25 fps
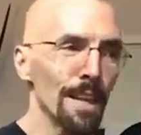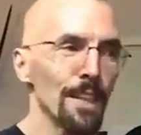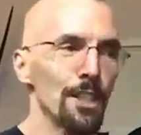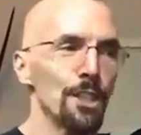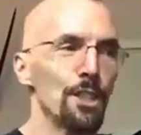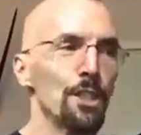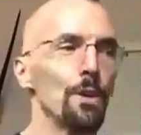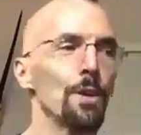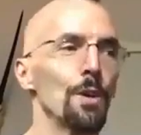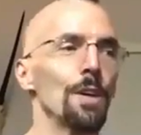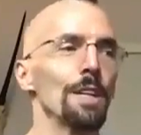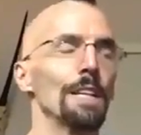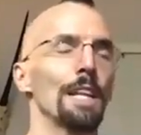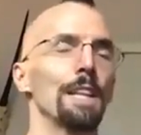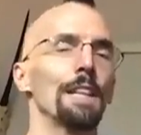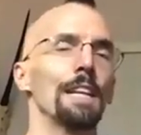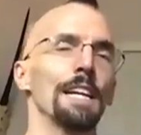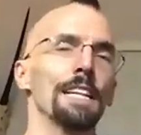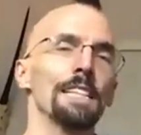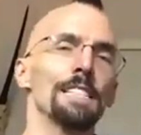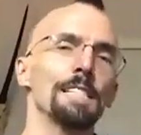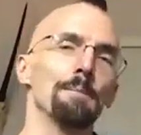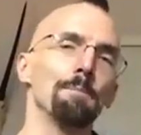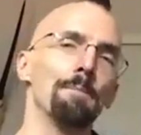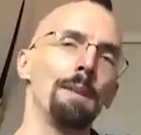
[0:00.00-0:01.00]
doing the
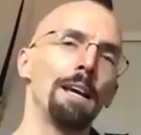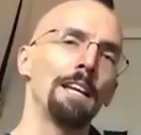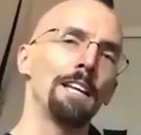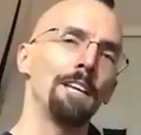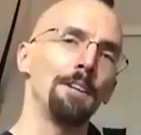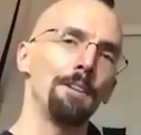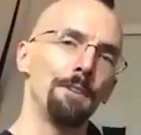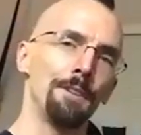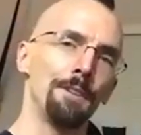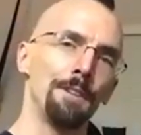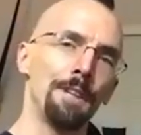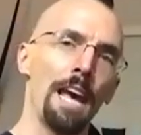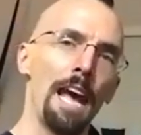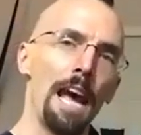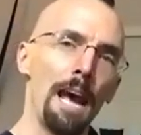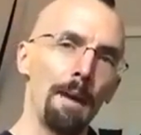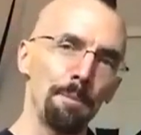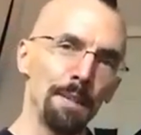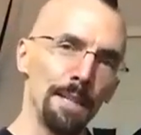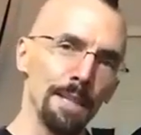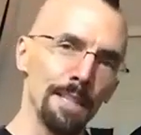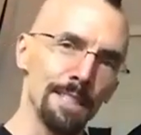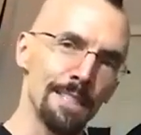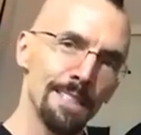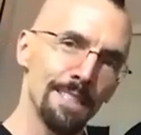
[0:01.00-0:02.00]
things that make you the
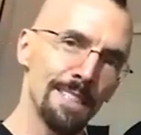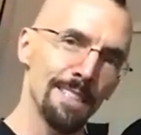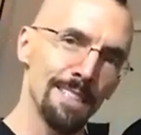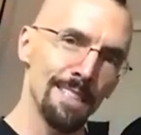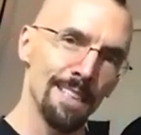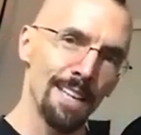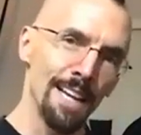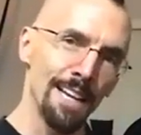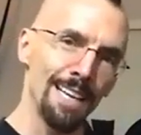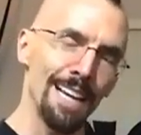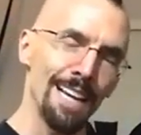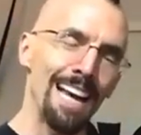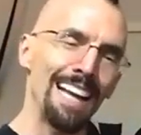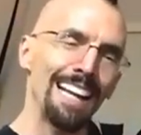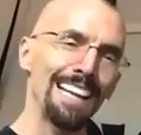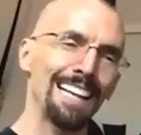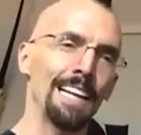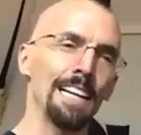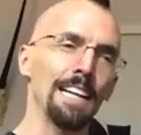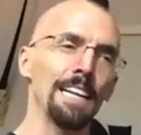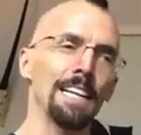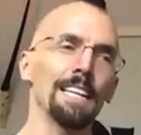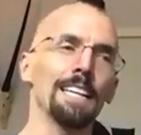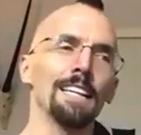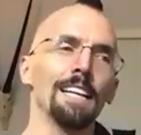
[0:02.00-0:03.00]
happiest and not
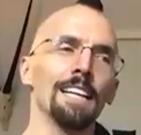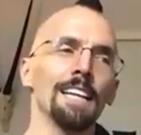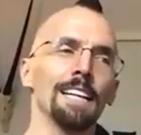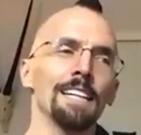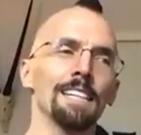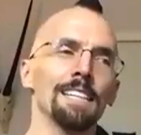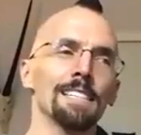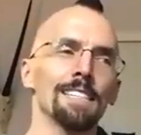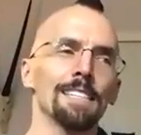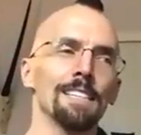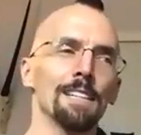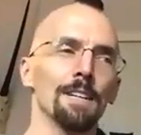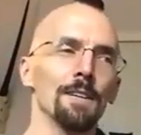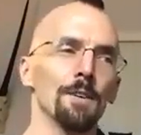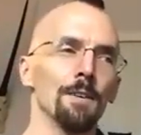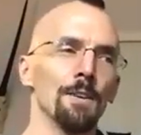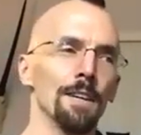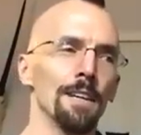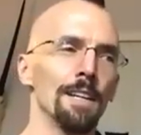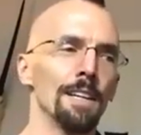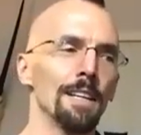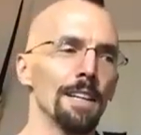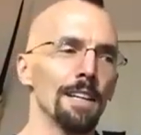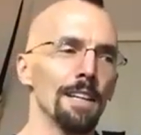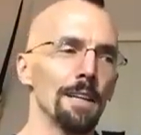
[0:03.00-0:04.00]
letting things that would
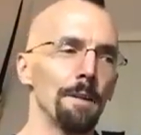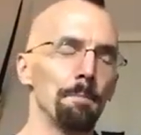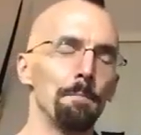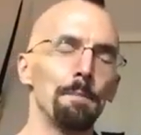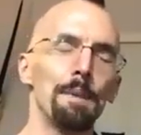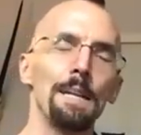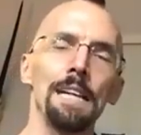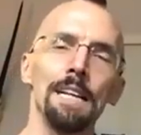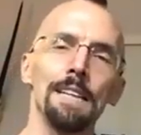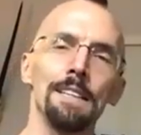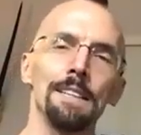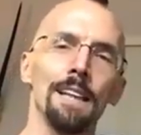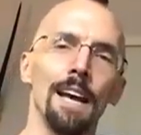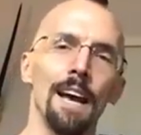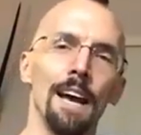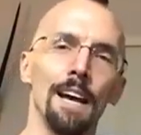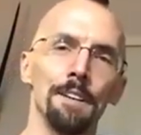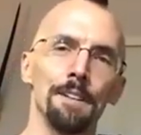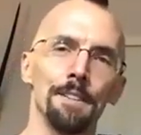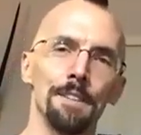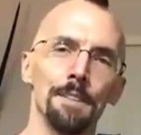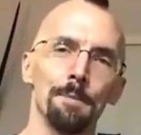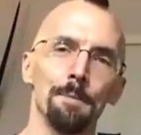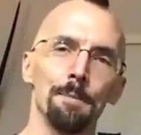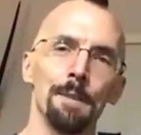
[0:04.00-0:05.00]
impede that
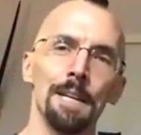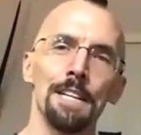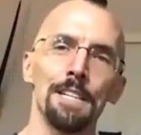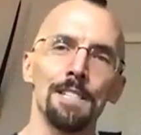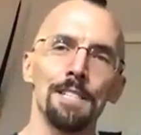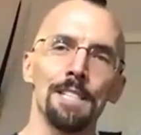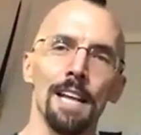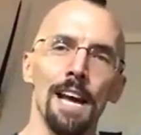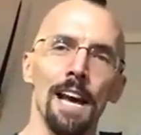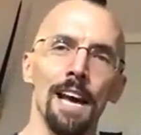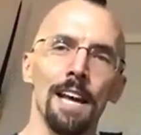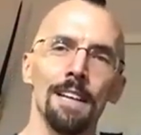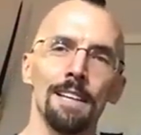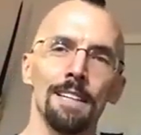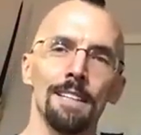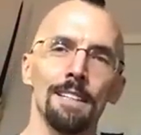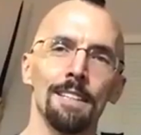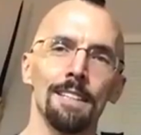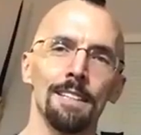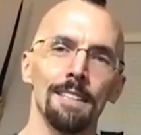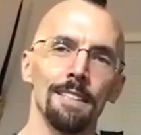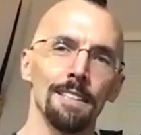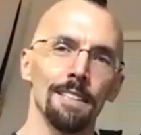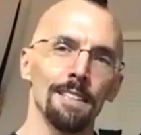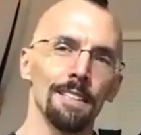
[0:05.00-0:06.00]
or diminish that
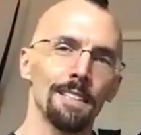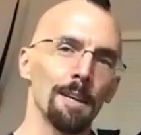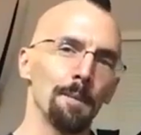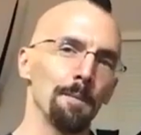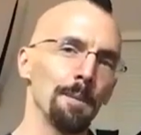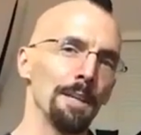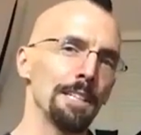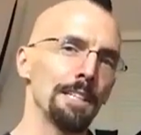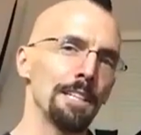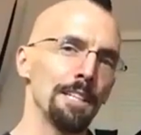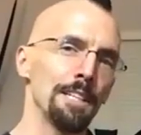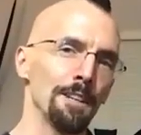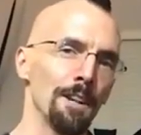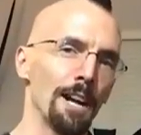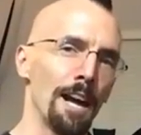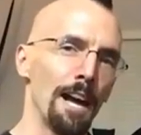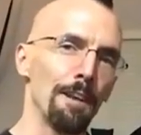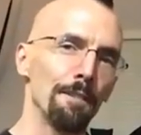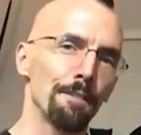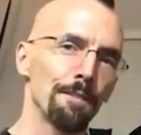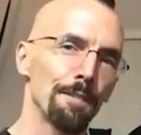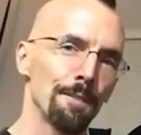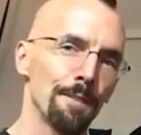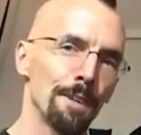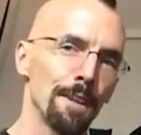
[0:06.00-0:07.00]
come into your life.
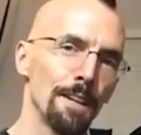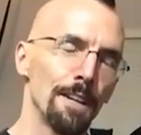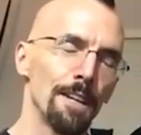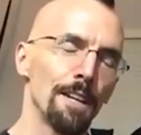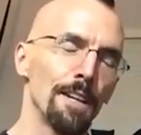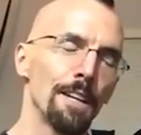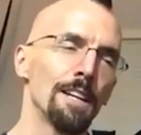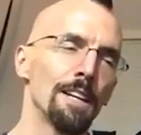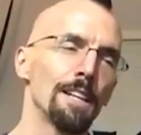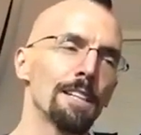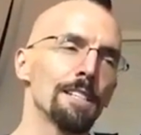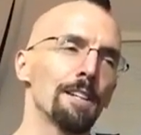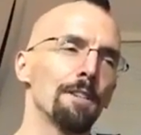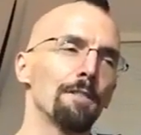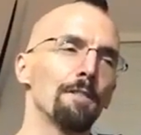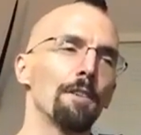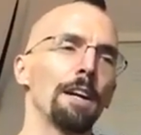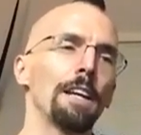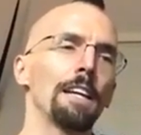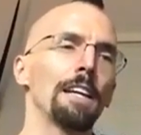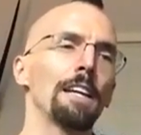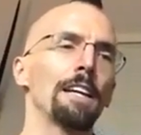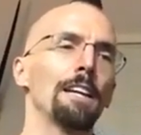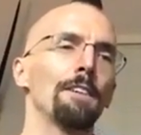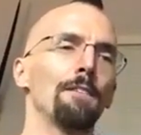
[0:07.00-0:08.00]
So
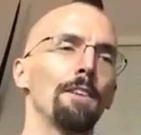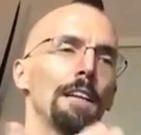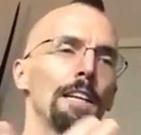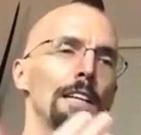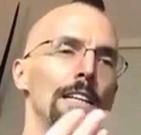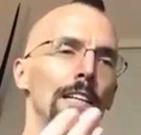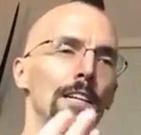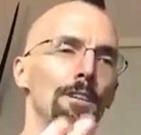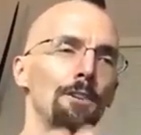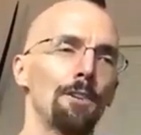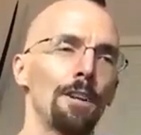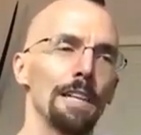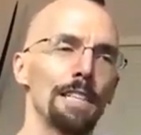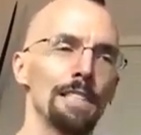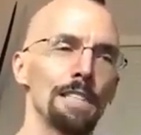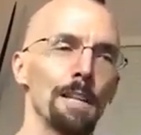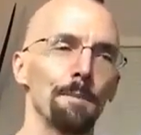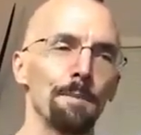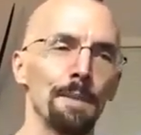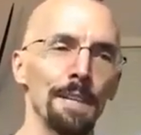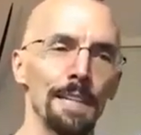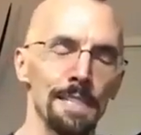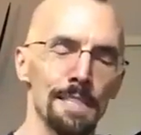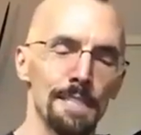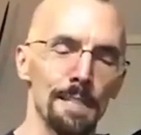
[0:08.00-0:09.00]
if we create
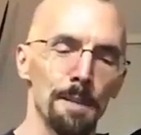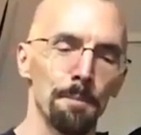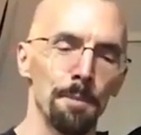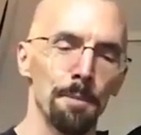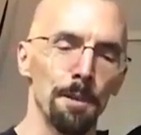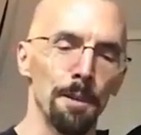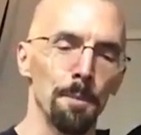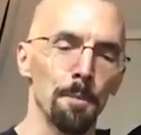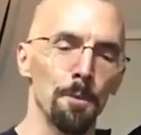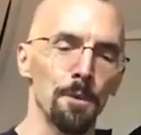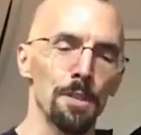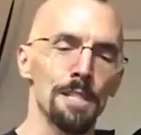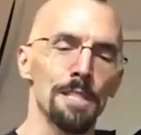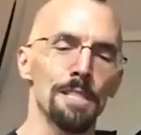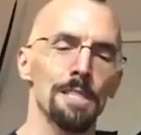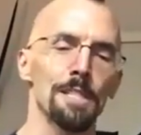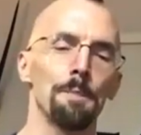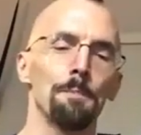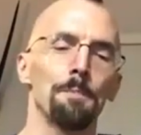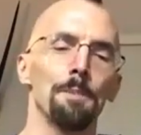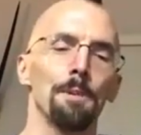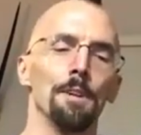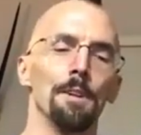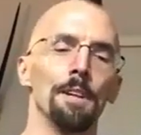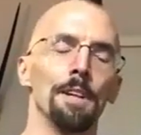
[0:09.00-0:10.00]
something simple, a more
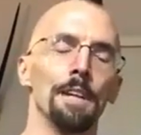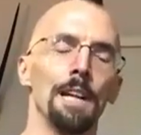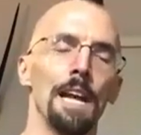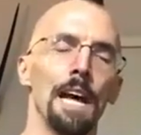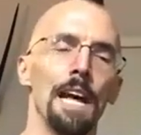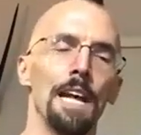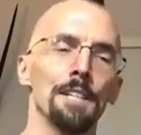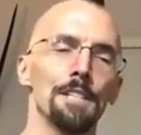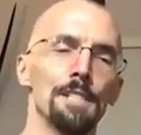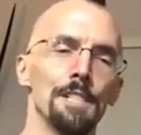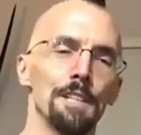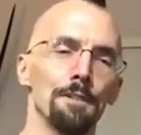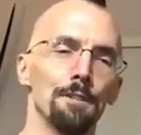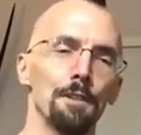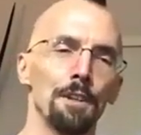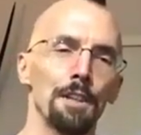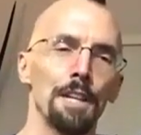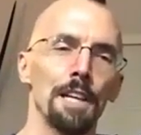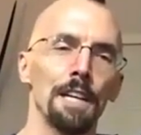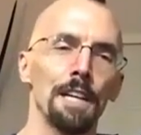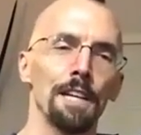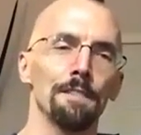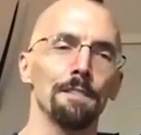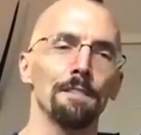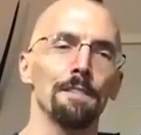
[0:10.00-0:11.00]
simple analogy, if we
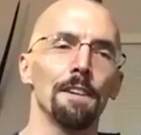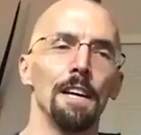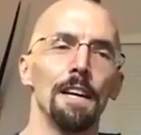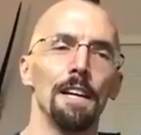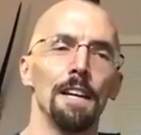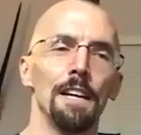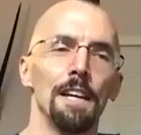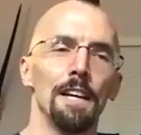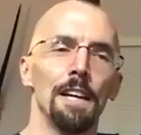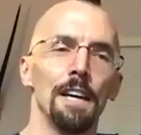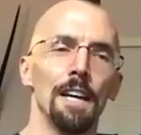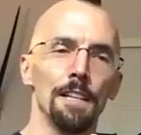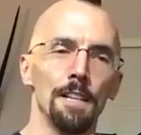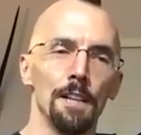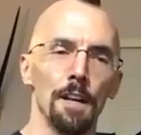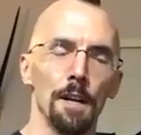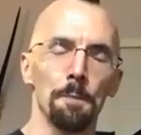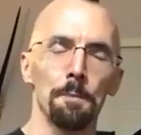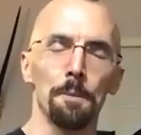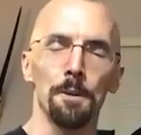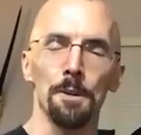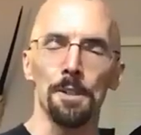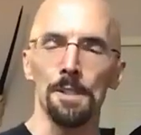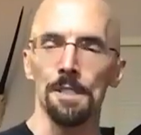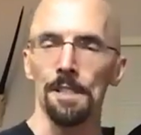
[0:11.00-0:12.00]
think of a
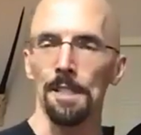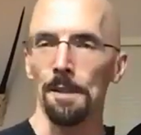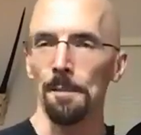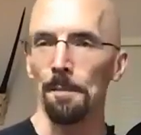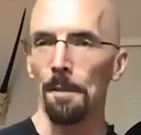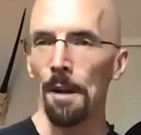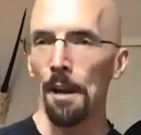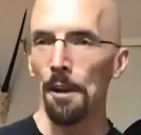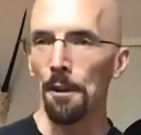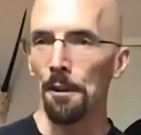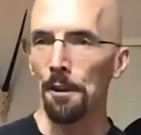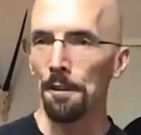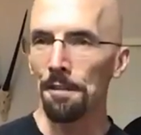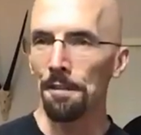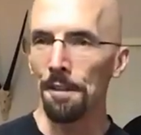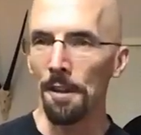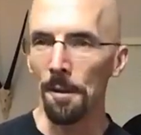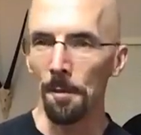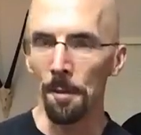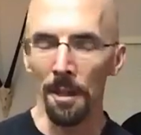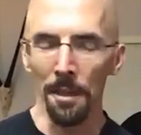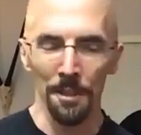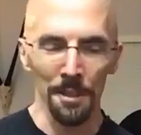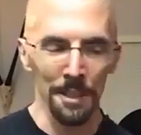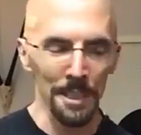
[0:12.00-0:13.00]
young person, male or
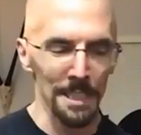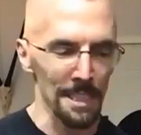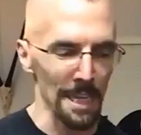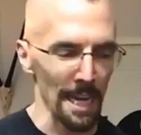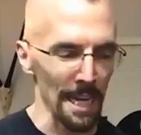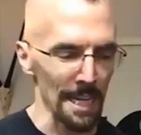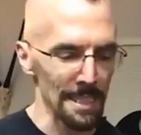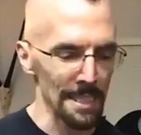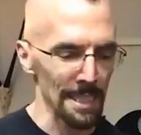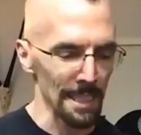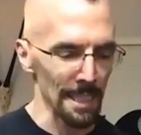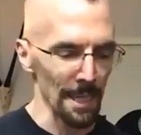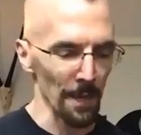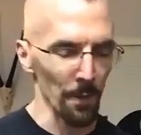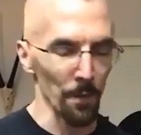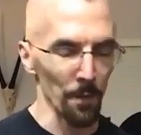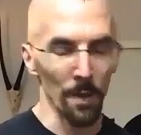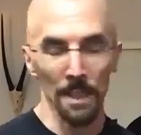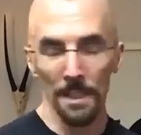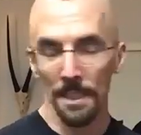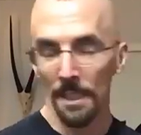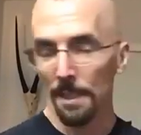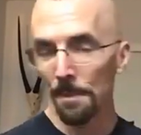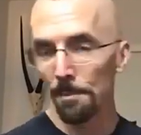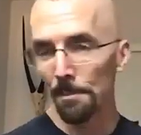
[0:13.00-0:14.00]
female, who decides that they
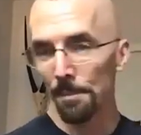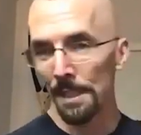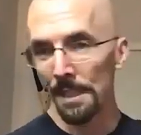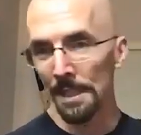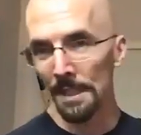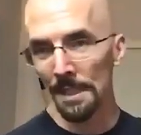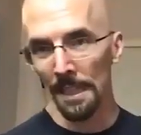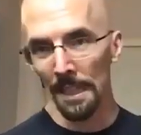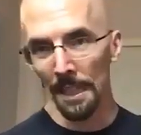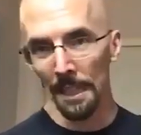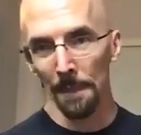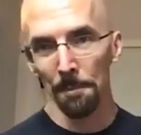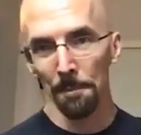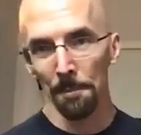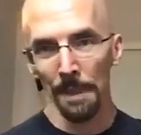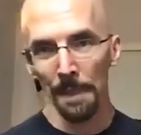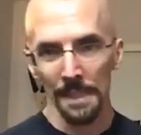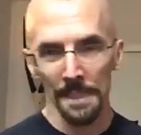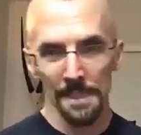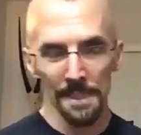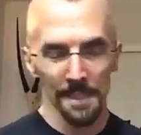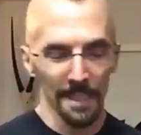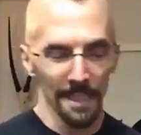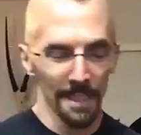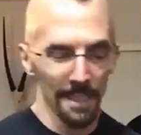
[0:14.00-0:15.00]
want to compete in the
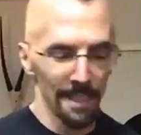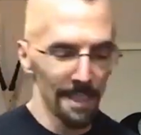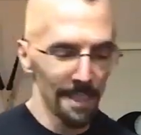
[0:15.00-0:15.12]
Olympics,